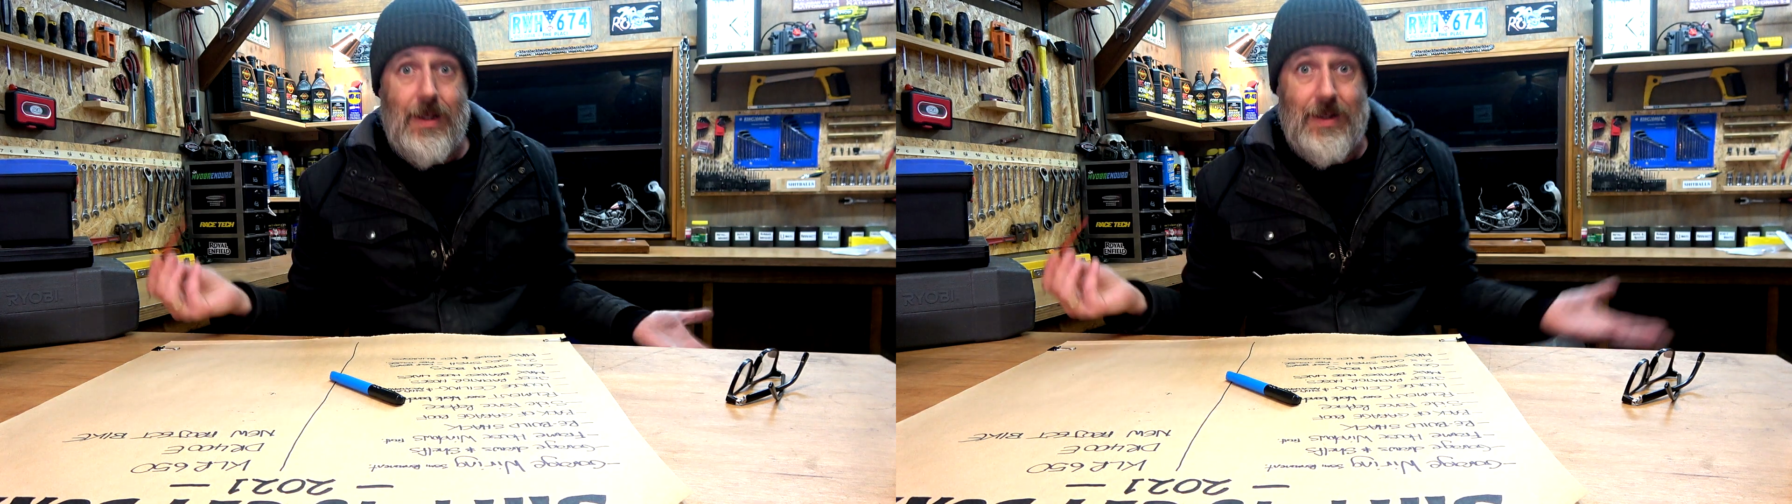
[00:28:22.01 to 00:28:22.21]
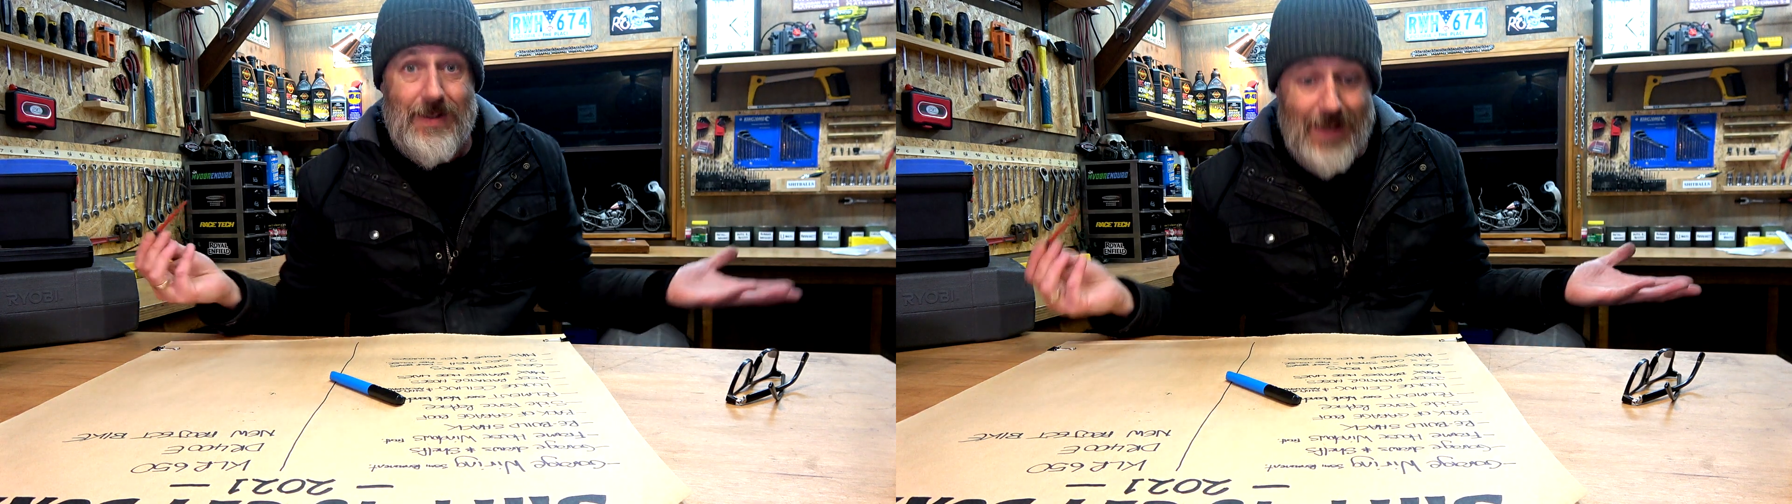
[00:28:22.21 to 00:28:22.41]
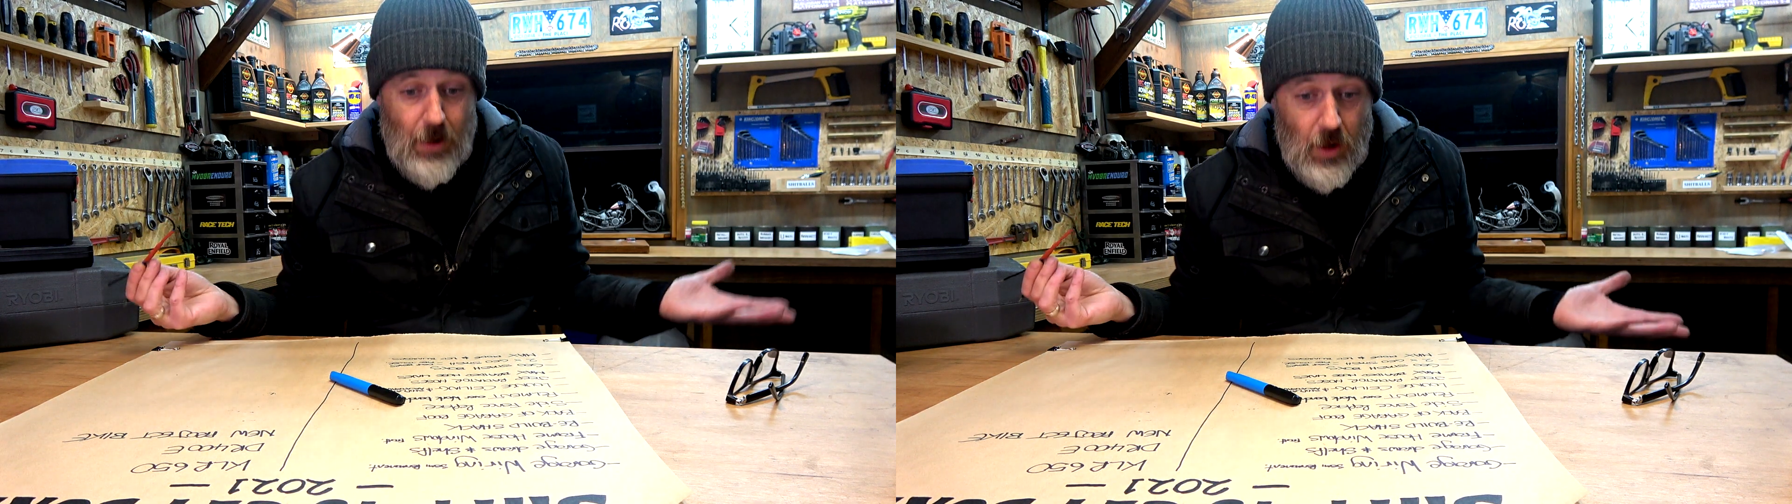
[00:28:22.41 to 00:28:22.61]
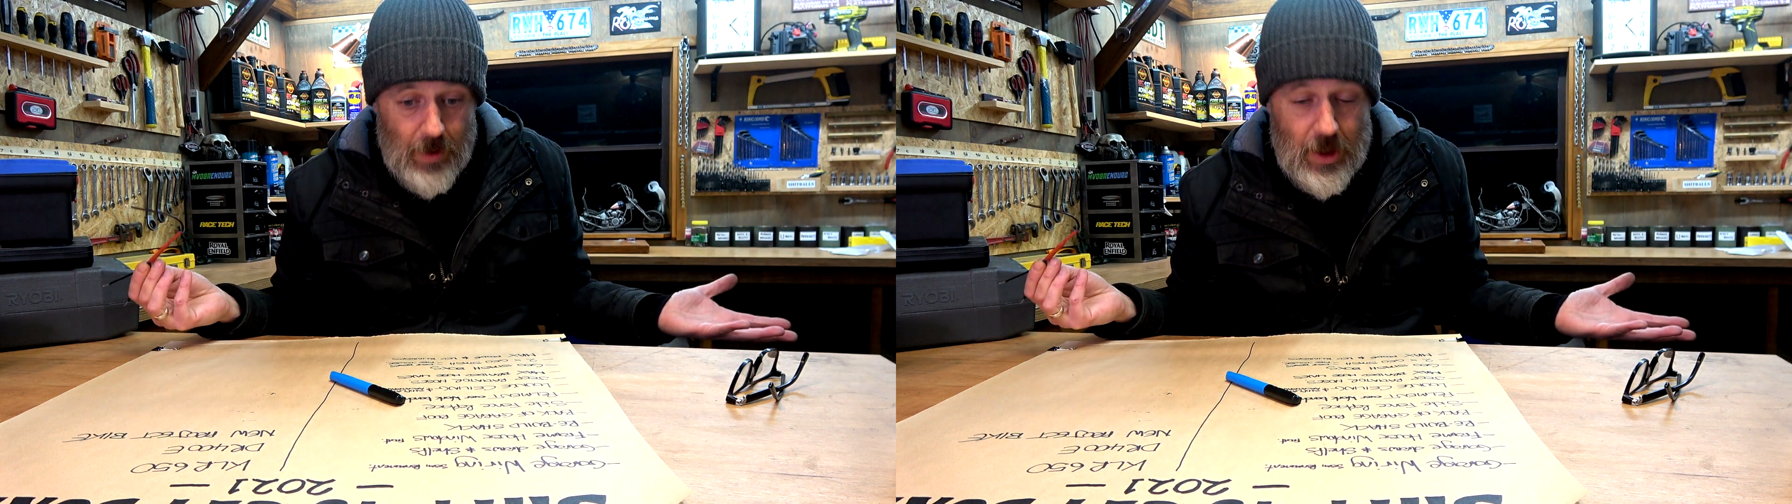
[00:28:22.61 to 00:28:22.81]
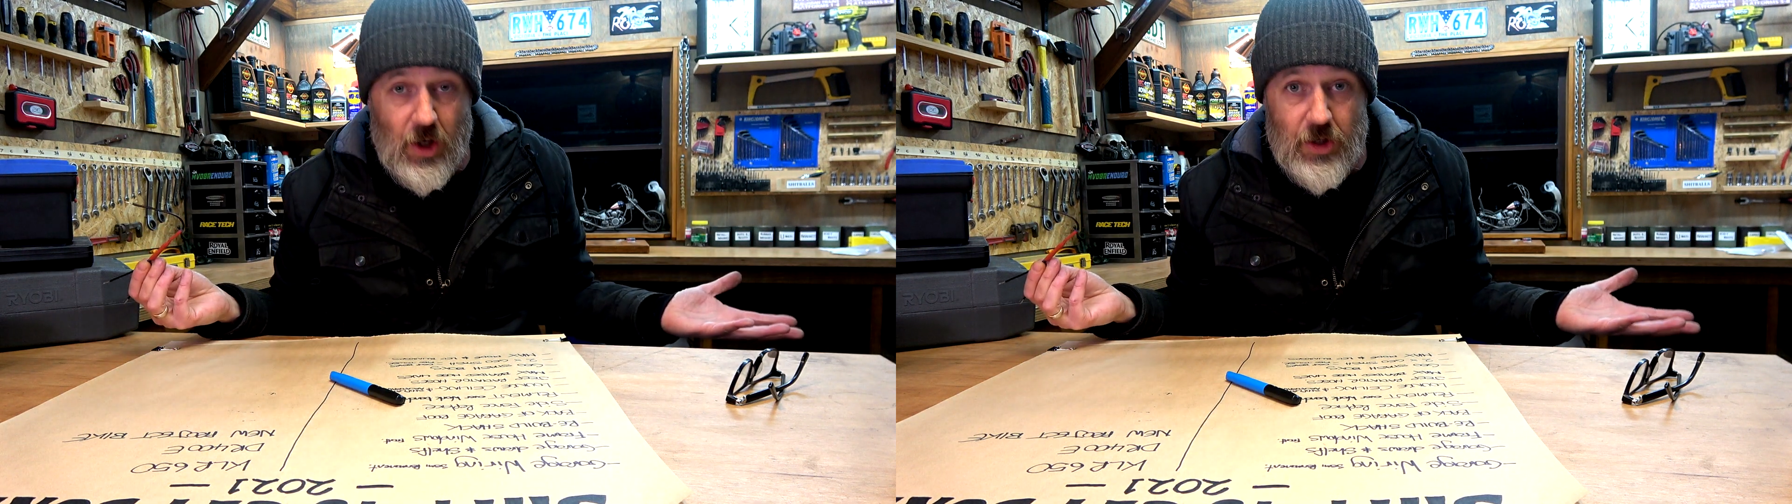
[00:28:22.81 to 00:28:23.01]
is that all
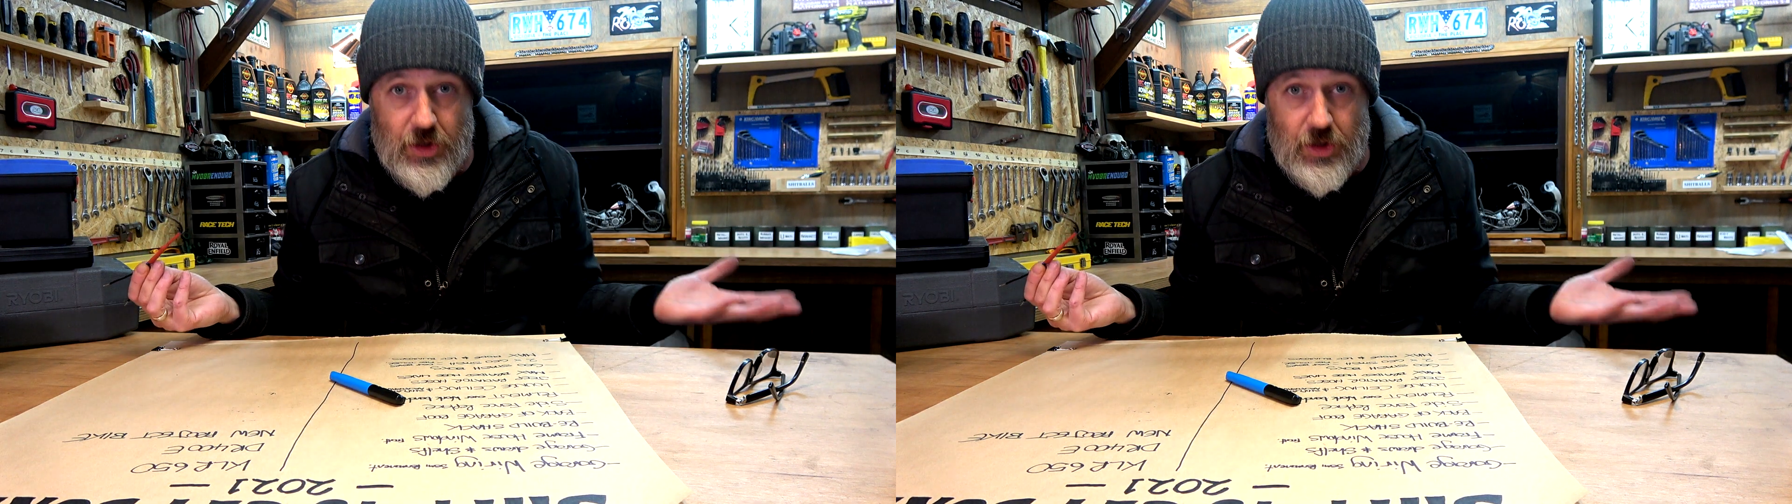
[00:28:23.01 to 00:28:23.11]
we got to